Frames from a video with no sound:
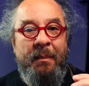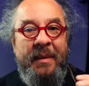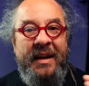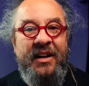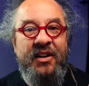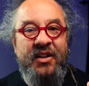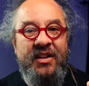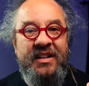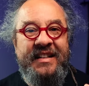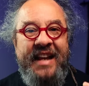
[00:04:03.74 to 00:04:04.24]
the
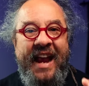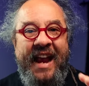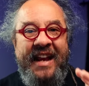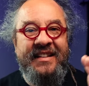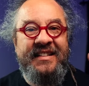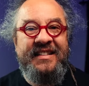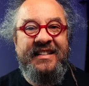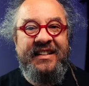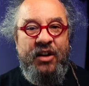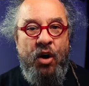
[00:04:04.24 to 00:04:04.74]
meters
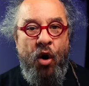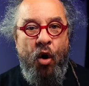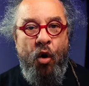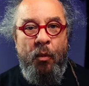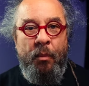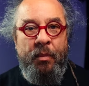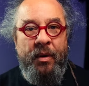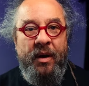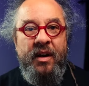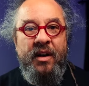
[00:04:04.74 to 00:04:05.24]
and
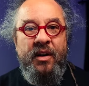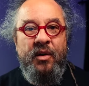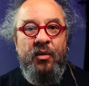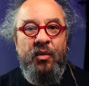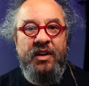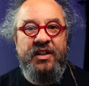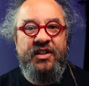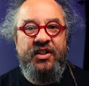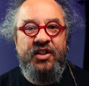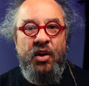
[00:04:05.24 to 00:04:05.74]
scope,
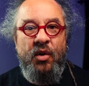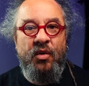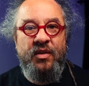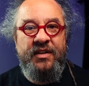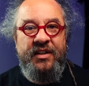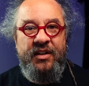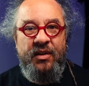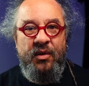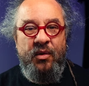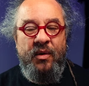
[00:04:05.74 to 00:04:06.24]
which
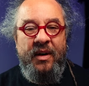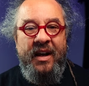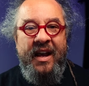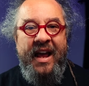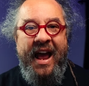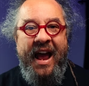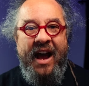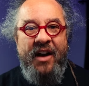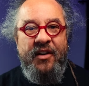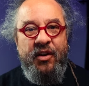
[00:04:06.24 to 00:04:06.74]
shows you
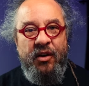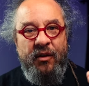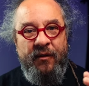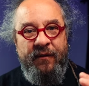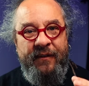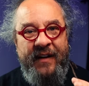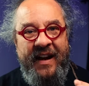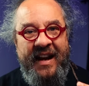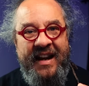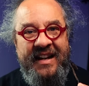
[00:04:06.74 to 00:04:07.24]
how your
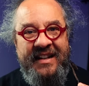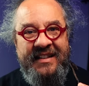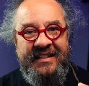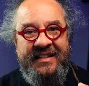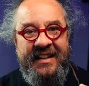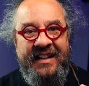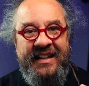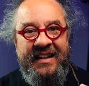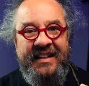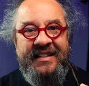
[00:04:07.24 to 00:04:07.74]

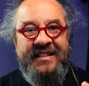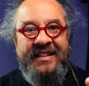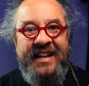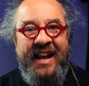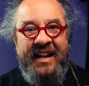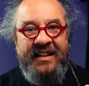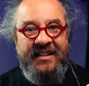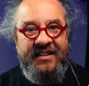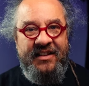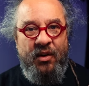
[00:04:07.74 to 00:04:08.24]
phase is
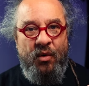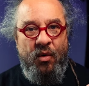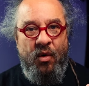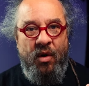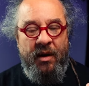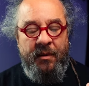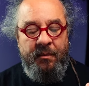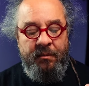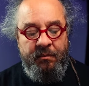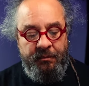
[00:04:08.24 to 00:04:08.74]
and so
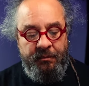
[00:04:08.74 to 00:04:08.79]
on.